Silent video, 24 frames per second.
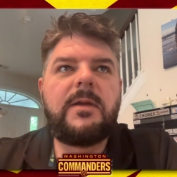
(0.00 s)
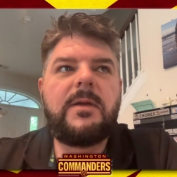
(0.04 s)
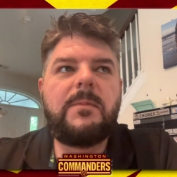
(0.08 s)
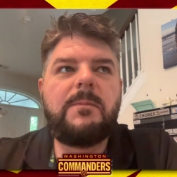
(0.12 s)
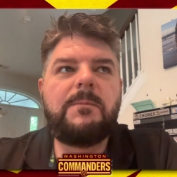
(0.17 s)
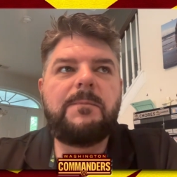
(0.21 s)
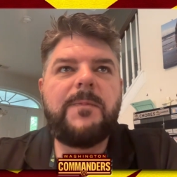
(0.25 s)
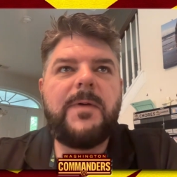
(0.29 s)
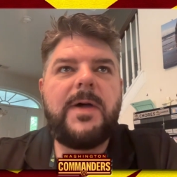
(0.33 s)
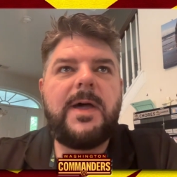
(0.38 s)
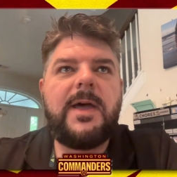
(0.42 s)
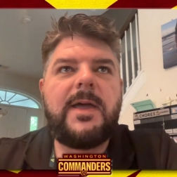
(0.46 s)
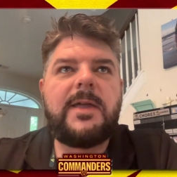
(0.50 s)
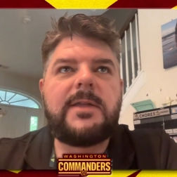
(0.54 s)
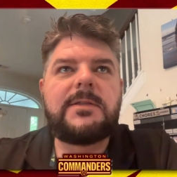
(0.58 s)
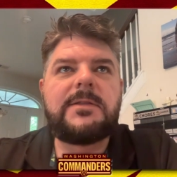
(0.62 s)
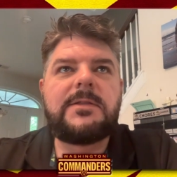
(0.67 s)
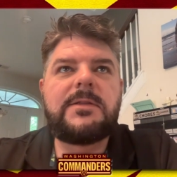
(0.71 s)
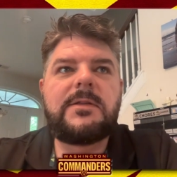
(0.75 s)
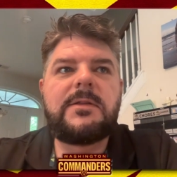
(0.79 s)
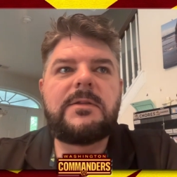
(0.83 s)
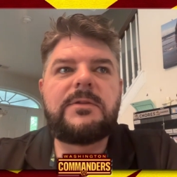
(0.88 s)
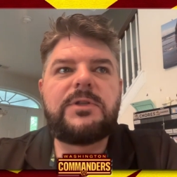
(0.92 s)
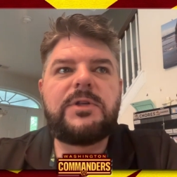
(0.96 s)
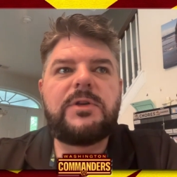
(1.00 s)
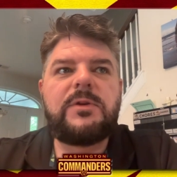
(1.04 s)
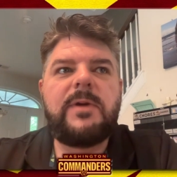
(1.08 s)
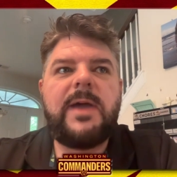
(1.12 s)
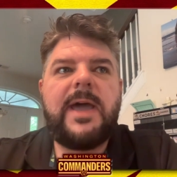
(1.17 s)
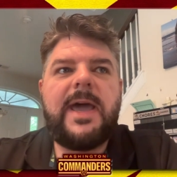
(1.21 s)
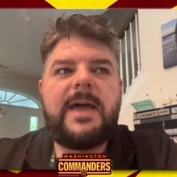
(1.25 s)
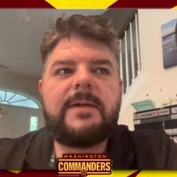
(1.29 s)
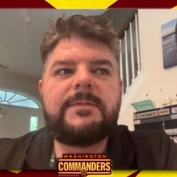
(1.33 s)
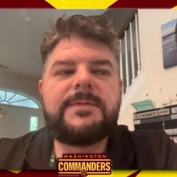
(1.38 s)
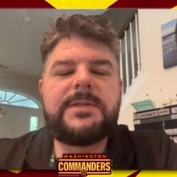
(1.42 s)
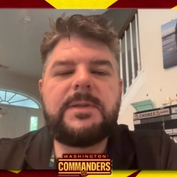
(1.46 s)
but to
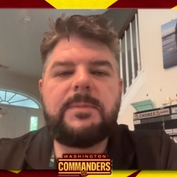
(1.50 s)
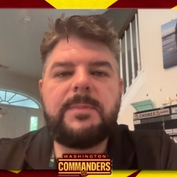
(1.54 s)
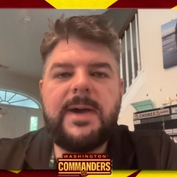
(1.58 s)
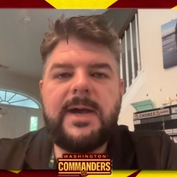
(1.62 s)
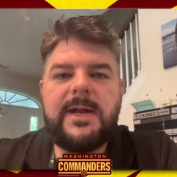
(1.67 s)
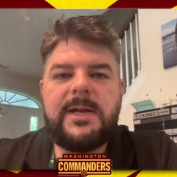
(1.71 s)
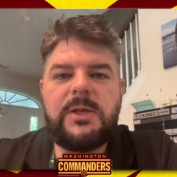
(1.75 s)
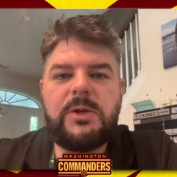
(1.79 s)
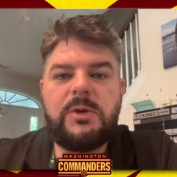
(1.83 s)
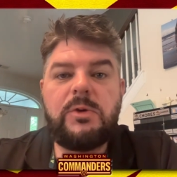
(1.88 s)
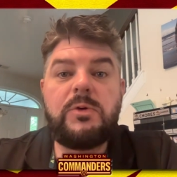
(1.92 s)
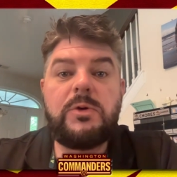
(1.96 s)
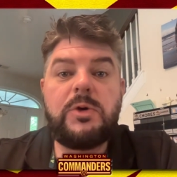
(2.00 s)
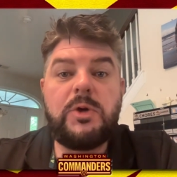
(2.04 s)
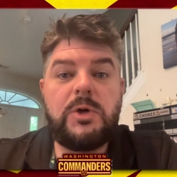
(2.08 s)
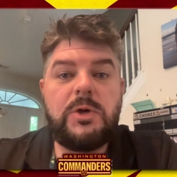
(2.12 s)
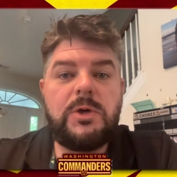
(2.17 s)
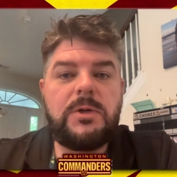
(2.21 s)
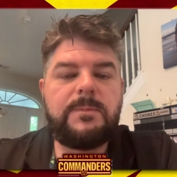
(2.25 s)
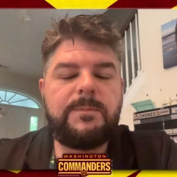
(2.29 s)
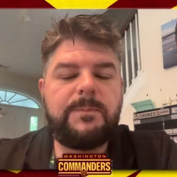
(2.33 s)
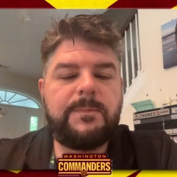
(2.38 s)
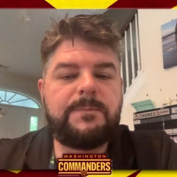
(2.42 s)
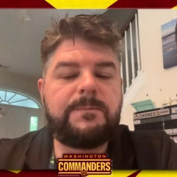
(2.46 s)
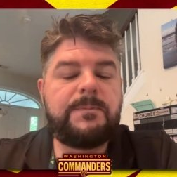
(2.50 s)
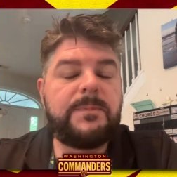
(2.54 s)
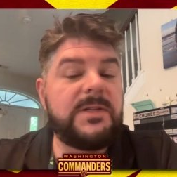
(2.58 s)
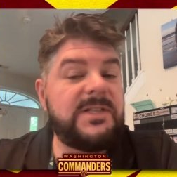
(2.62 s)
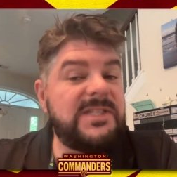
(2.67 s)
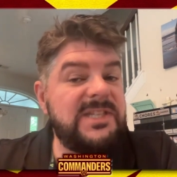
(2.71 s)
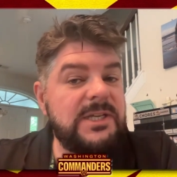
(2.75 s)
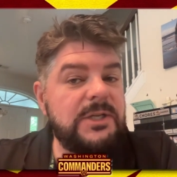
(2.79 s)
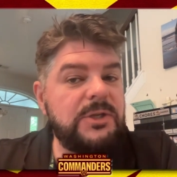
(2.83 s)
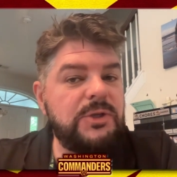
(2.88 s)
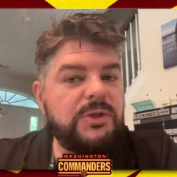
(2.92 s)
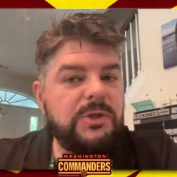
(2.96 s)
have somebody who could
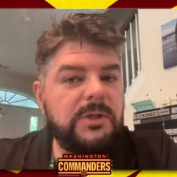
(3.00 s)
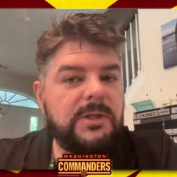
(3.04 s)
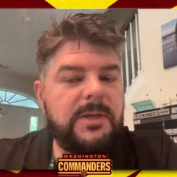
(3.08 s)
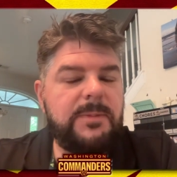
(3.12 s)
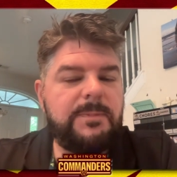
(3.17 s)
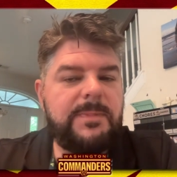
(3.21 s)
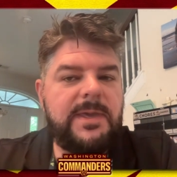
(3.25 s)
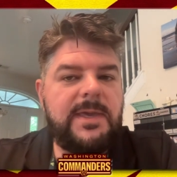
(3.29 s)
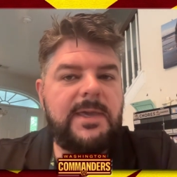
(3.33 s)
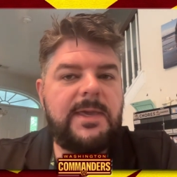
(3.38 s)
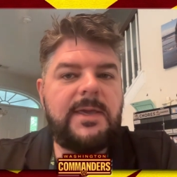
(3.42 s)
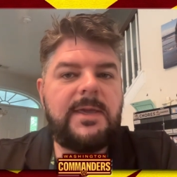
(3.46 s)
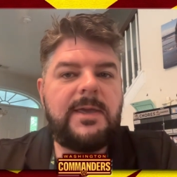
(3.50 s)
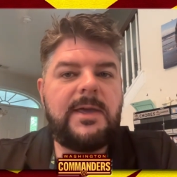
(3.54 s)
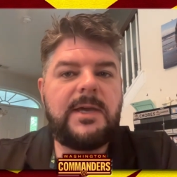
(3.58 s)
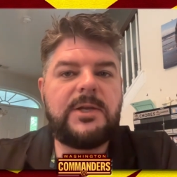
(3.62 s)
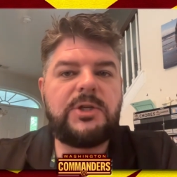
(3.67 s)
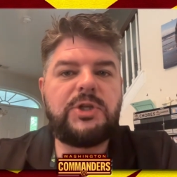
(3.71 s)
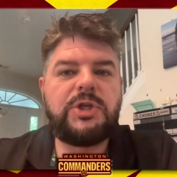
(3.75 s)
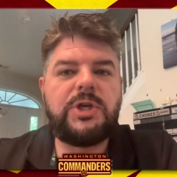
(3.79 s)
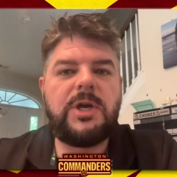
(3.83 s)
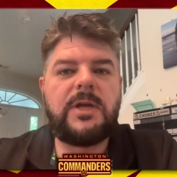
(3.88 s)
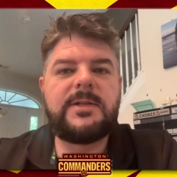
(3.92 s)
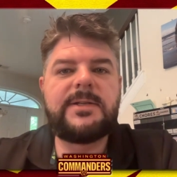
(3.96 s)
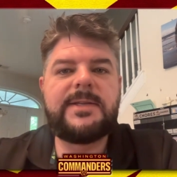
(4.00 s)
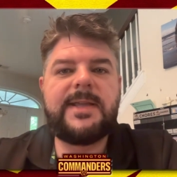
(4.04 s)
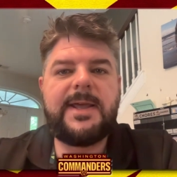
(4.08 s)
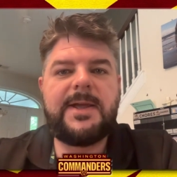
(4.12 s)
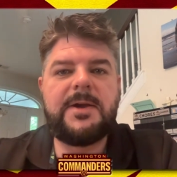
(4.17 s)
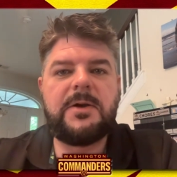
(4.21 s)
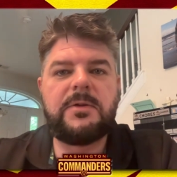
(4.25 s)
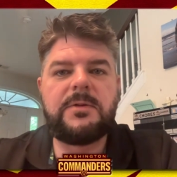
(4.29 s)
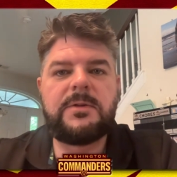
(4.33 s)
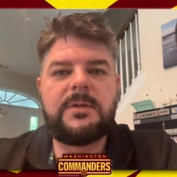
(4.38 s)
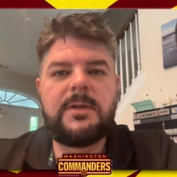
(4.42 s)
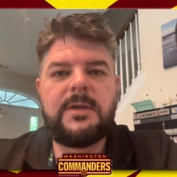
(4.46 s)
potentially be a
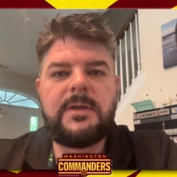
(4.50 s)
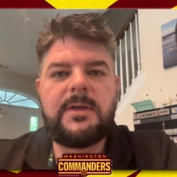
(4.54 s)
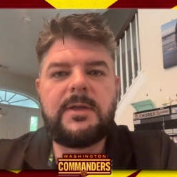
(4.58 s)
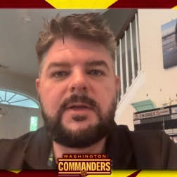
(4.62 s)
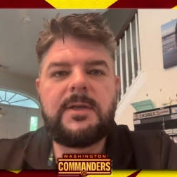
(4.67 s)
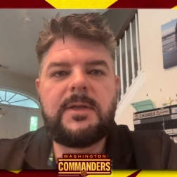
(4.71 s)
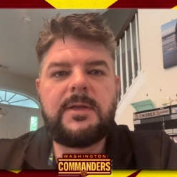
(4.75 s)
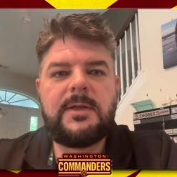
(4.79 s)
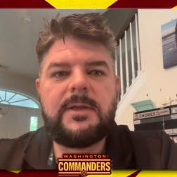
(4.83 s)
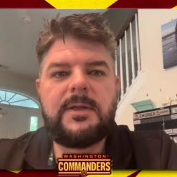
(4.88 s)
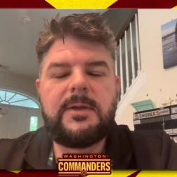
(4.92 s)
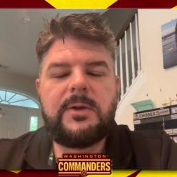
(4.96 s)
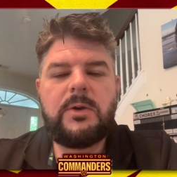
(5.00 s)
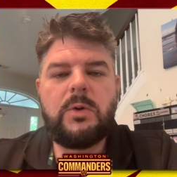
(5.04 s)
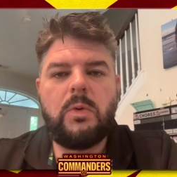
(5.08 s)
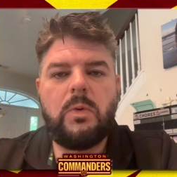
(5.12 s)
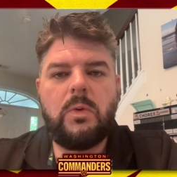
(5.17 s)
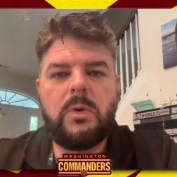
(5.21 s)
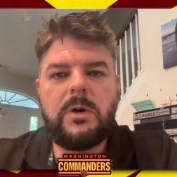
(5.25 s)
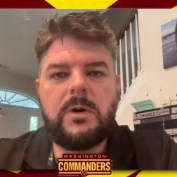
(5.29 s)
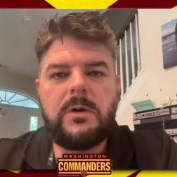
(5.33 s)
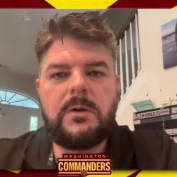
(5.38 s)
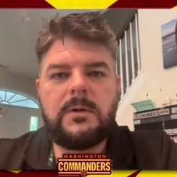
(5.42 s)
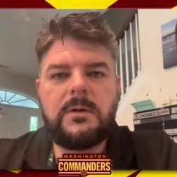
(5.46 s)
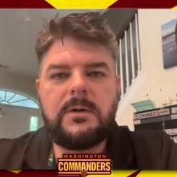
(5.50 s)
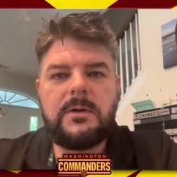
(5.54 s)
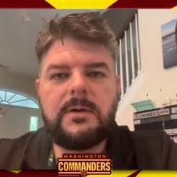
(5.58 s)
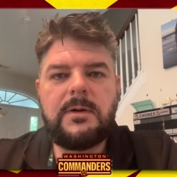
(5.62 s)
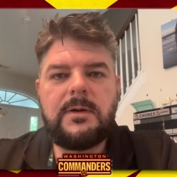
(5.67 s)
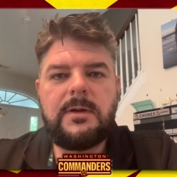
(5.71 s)
shutdown corner,